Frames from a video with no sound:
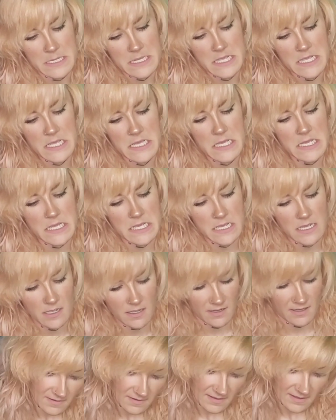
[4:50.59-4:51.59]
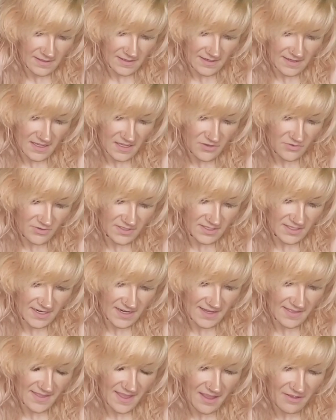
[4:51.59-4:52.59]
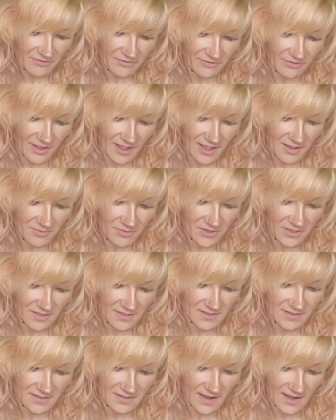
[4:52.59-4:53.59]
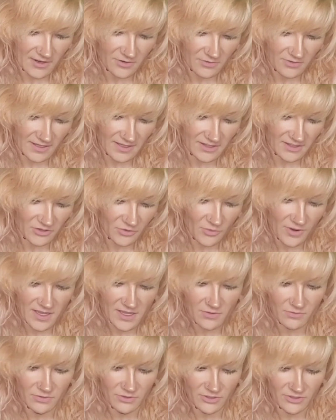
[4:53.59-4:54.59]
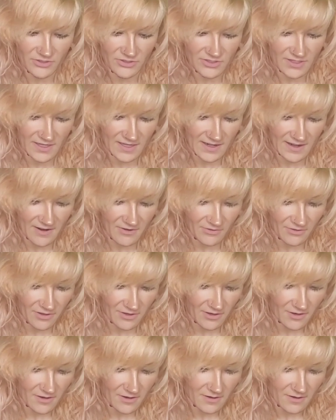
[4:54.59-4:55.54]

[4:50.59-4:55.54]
Can I get you to stick in that flap? Because I don't like the way you look sticking out there.